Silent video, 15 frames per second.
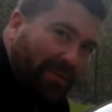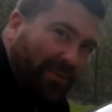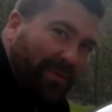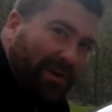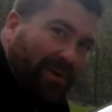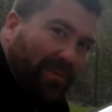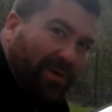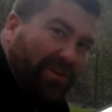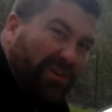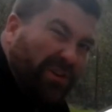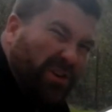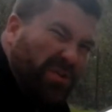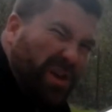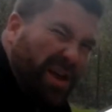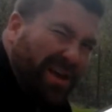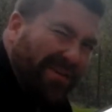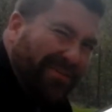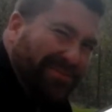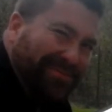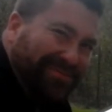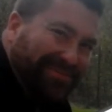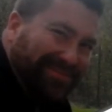We know what to do now.
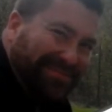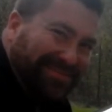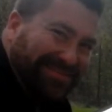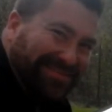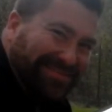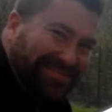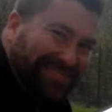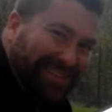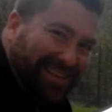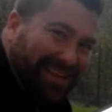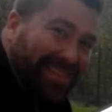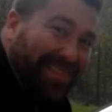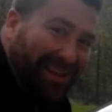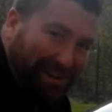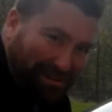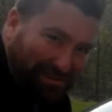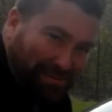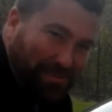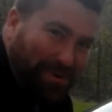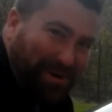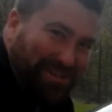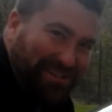Thank you
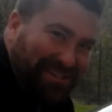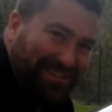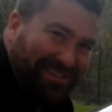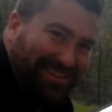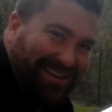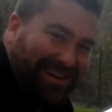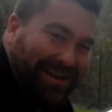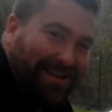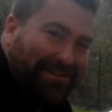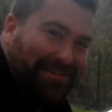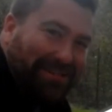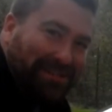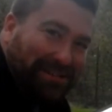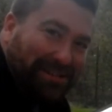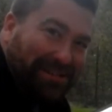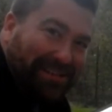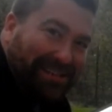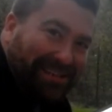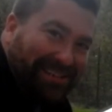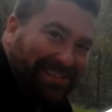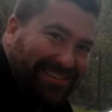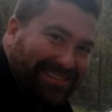for watching, and I'll see you
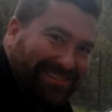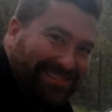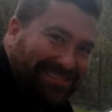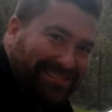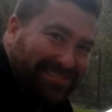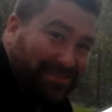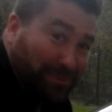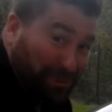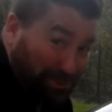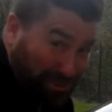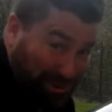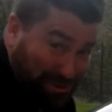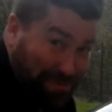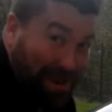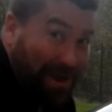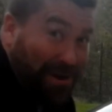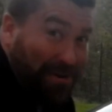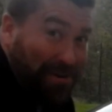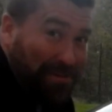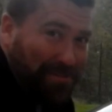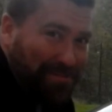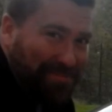again real soon, I
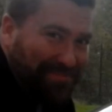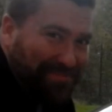hope.